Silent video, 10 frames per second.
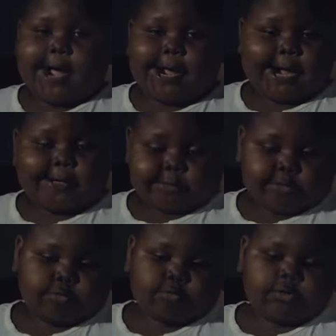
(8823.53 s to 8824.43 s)
I
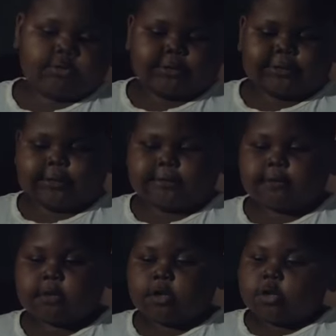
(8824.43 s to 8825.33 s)
know you will not understand.
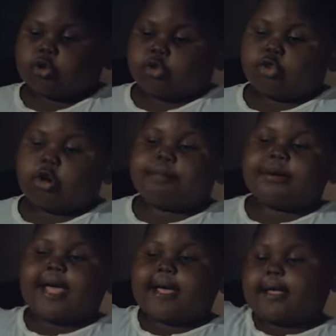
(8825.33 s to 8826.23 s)
They'll
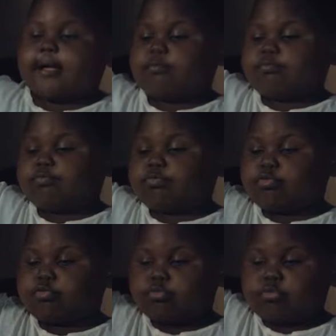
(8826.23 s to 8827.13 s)
be like
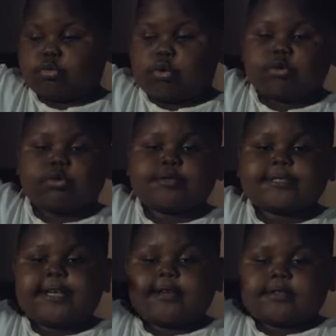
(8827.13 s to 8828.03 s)
all
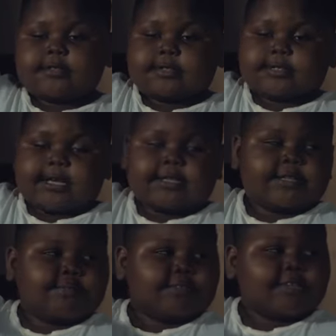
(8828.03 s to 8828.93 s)
those girls
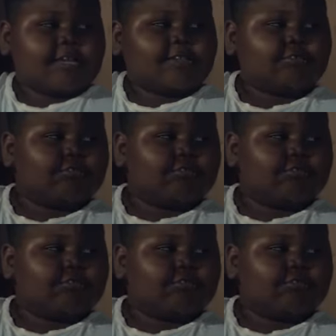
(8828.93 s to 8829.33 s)
standing beside